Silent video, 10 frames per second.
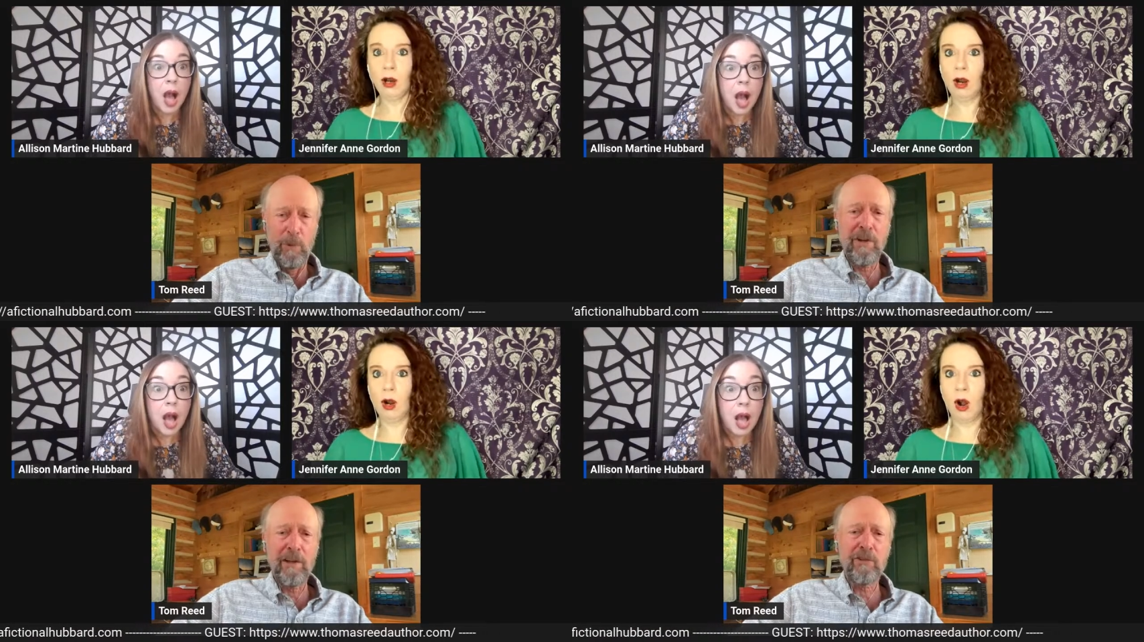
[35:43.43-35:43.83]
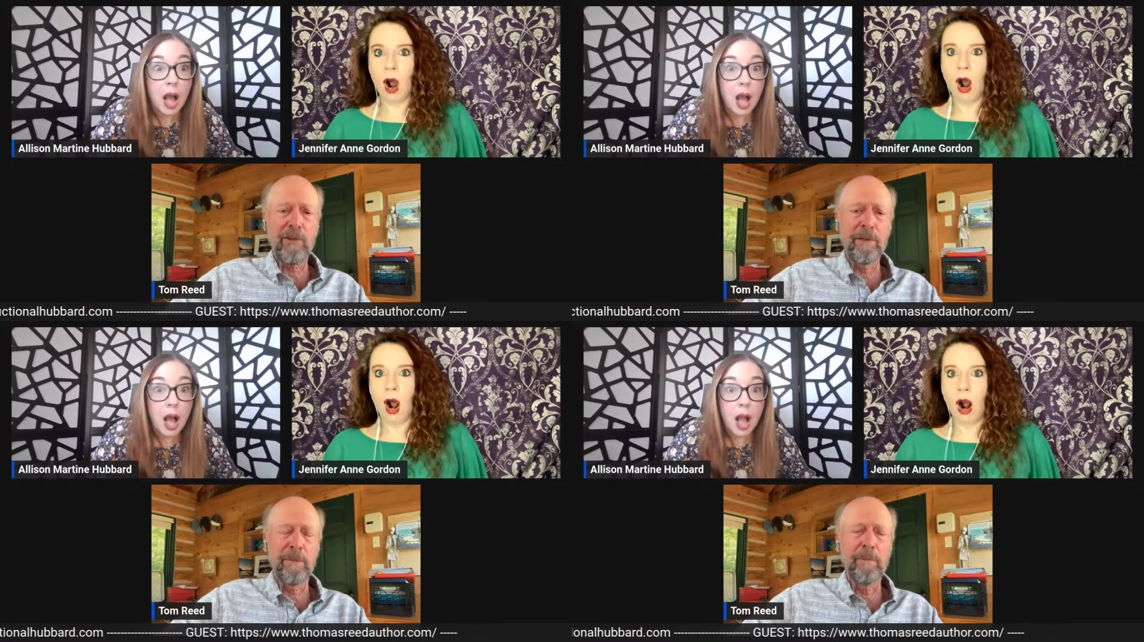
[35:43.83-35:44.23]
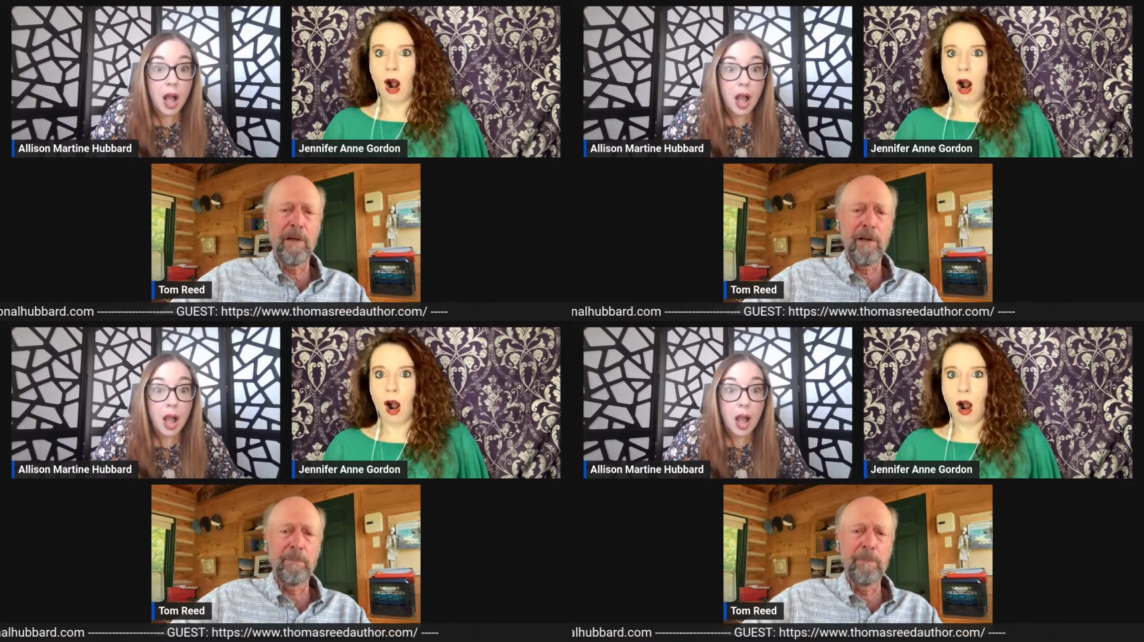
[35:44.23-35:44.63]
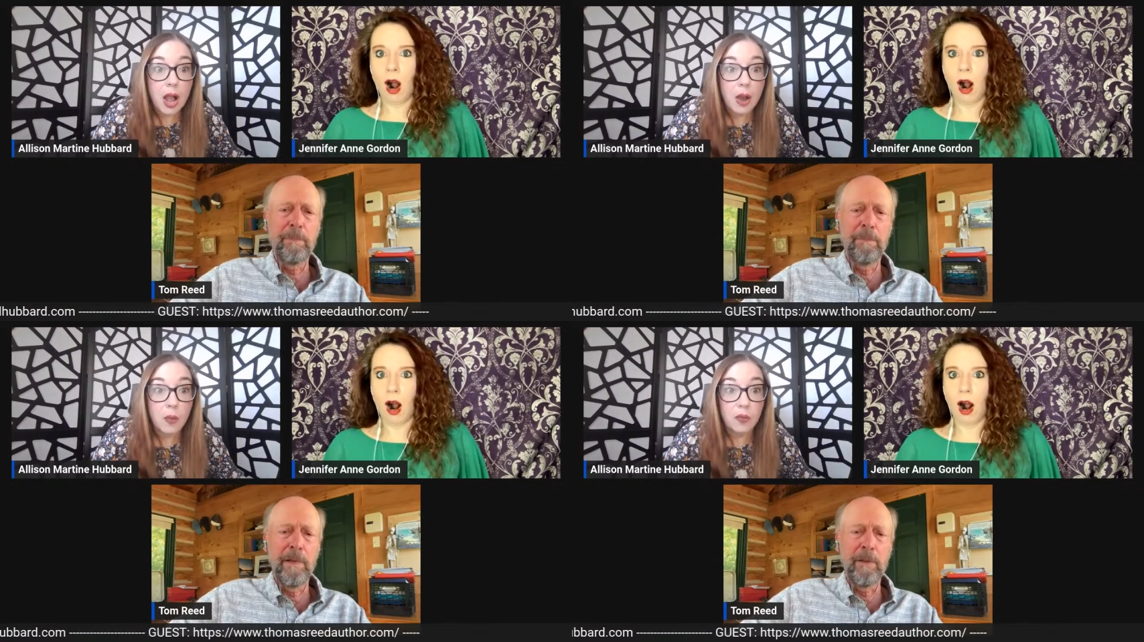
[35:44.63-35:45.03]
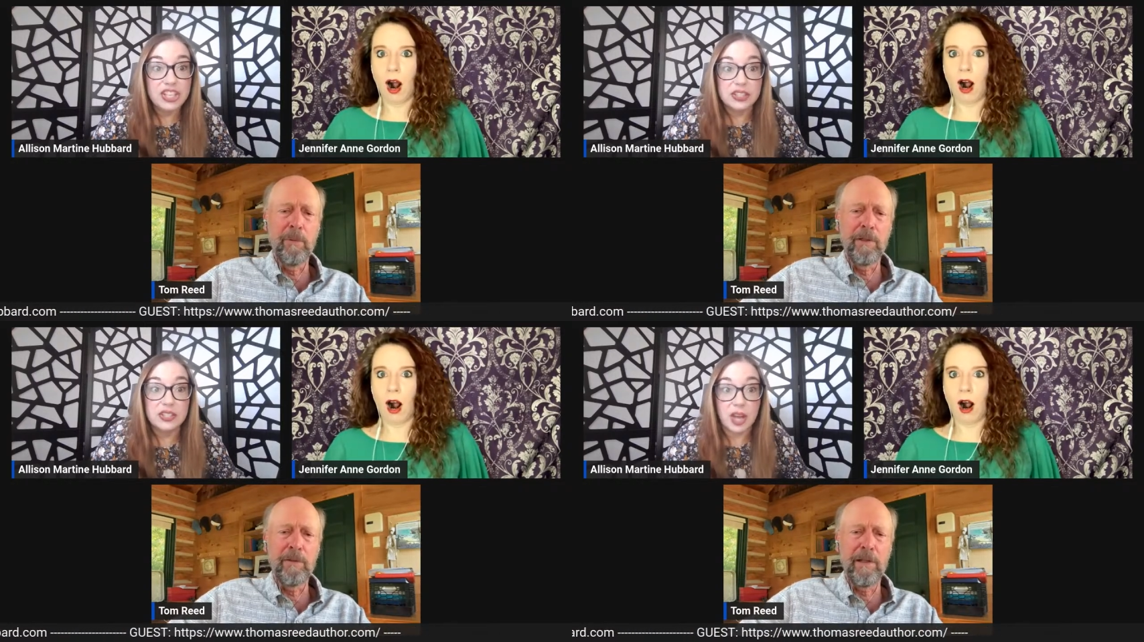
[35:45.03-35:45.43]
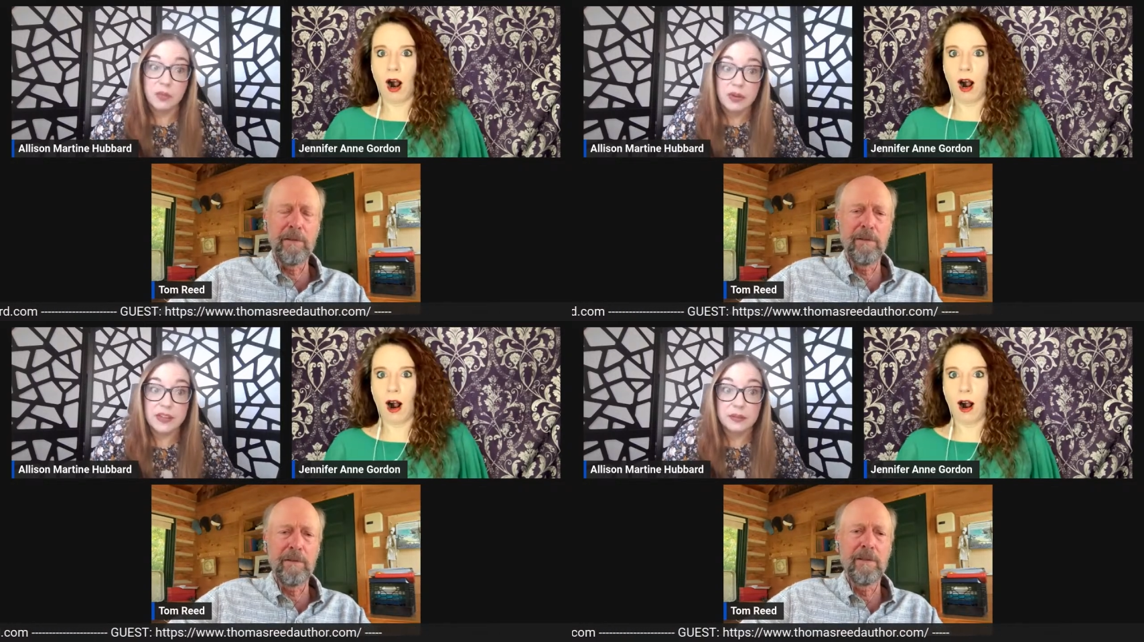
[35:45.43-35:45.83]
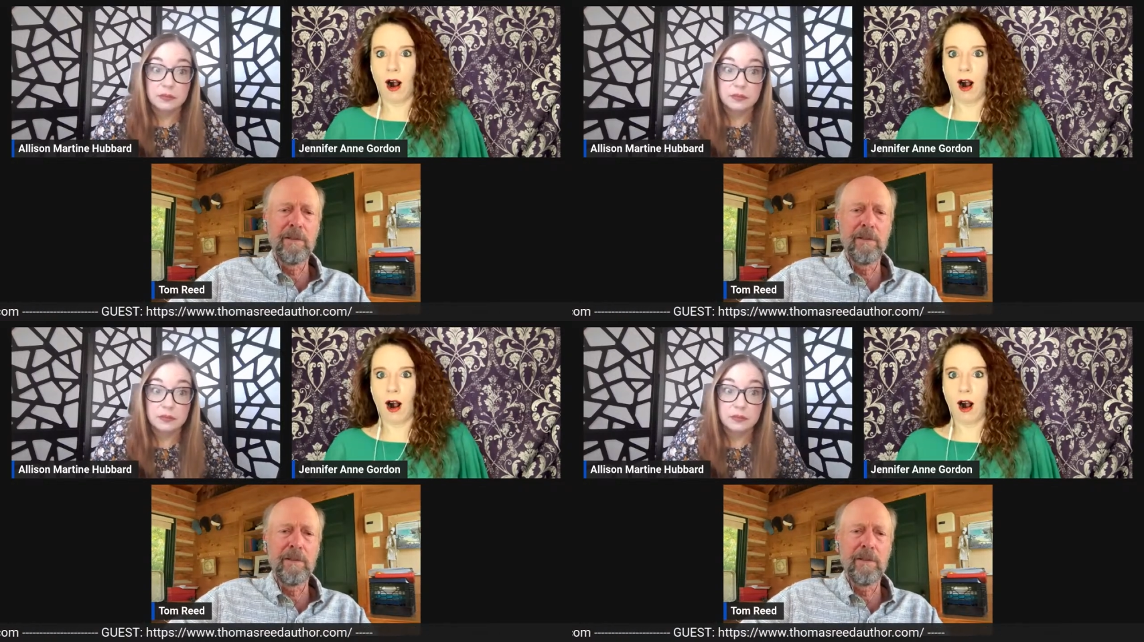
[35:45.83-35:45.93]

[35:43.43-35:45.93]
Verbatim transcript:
Speaker 1: which actually. Uh, we it, just it, saw the it, movie.